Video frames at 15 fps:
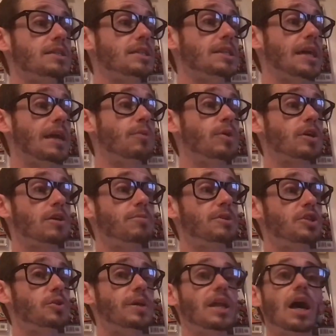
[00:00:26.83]
Today we're going to be
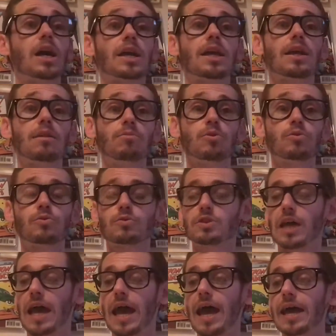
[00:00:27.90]
doing Unkillables
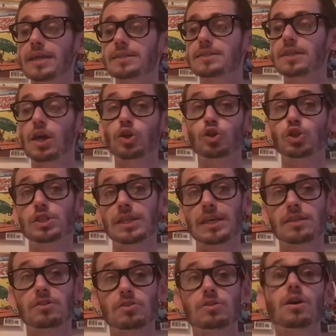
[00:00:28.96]
and A Good Day
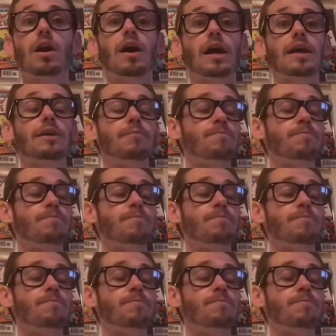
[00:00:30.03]
to Die.